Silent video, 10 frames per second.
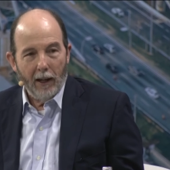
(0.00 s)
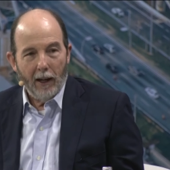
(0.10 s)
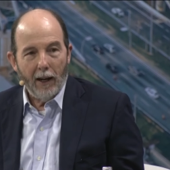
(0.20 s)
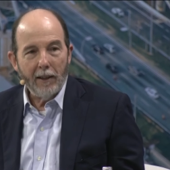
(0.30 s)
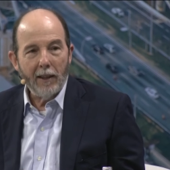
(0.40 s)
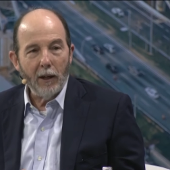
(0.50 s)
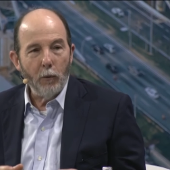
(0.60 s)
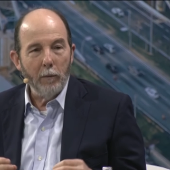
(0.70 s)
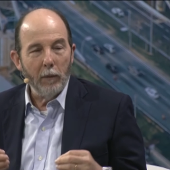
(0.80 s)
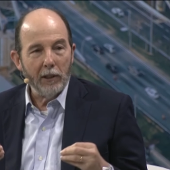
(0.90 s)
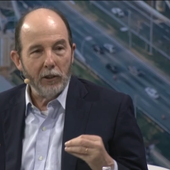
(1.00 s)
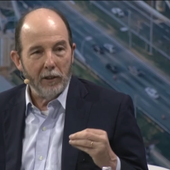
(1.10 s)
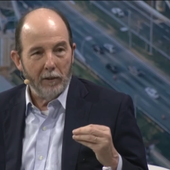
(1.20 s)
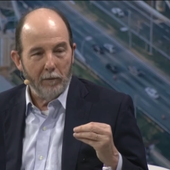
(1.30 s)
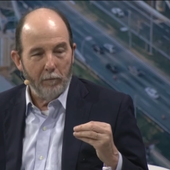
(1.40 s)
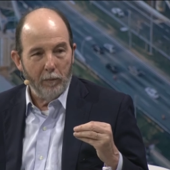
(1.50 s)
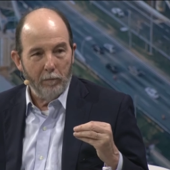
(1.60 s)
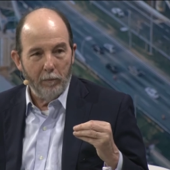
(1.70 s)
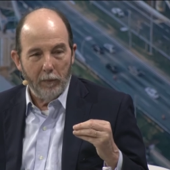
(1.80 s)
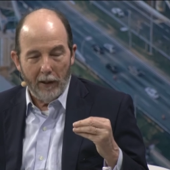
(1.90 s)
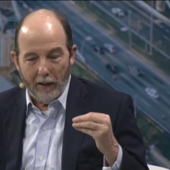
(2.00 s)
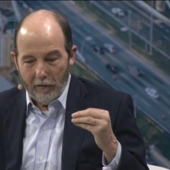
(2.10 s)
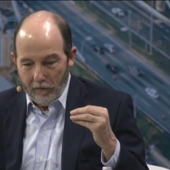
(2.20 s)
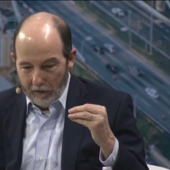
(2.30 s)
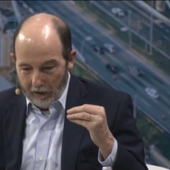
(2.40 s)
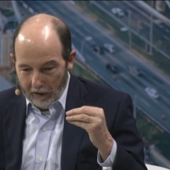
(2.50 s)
I think we must have